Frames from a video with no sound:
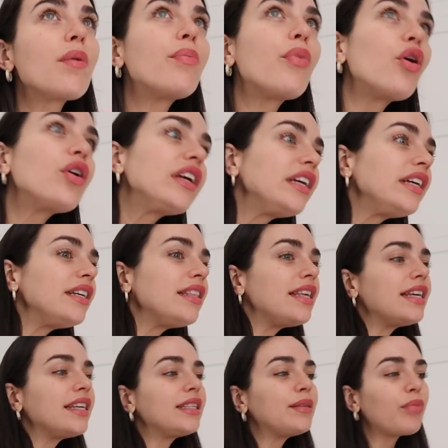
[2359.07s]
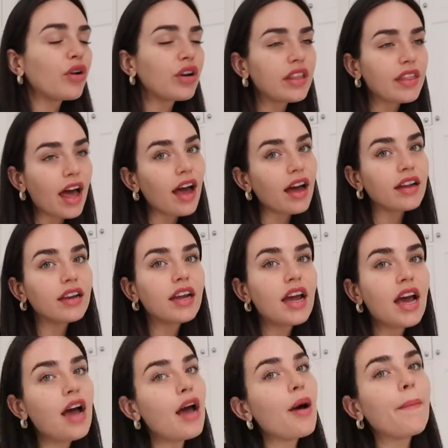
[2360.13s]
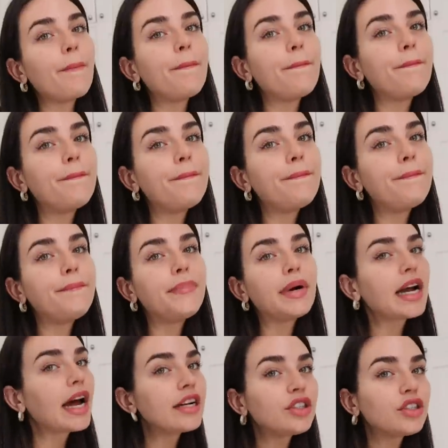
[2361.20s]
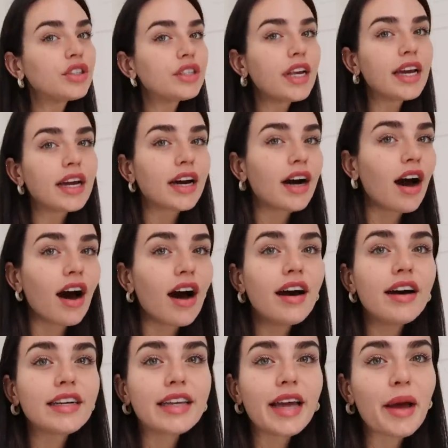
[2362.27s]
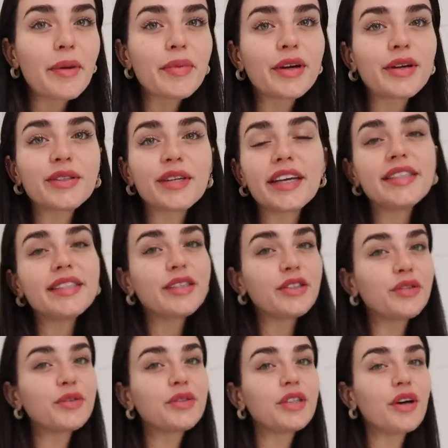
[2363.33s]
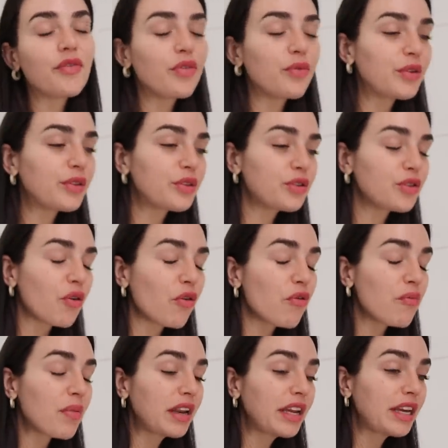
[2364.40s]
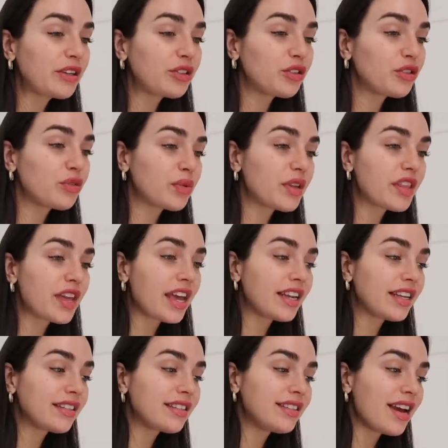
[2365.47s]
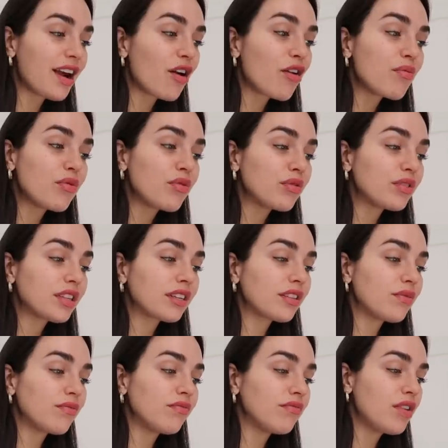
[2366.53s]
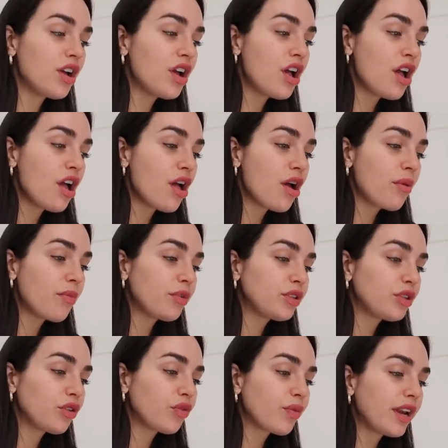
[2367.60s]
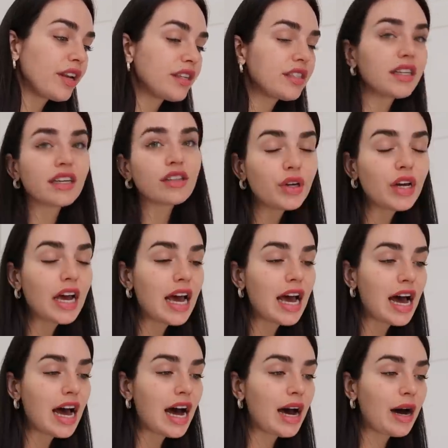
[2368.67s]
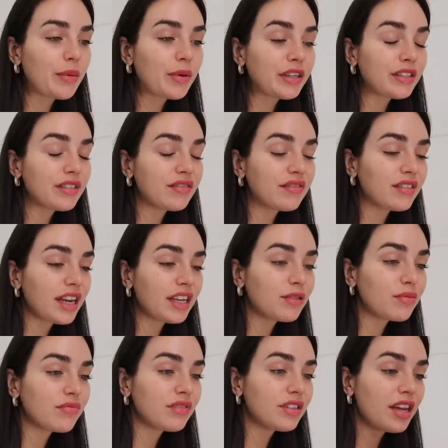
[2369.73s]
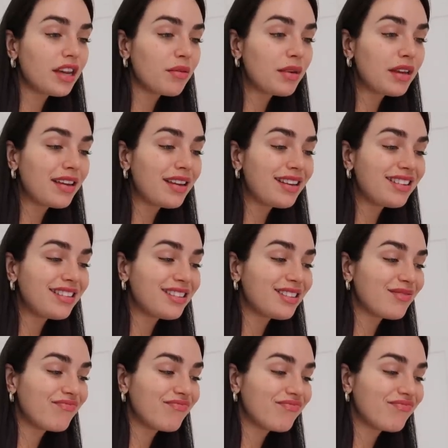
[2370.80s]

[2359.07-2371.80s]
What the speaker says: body this, body that, but I just like can't yet because I still suffer with so many issues with it, and it's terrible. It's like the most horrendous thing. And it's taken me years,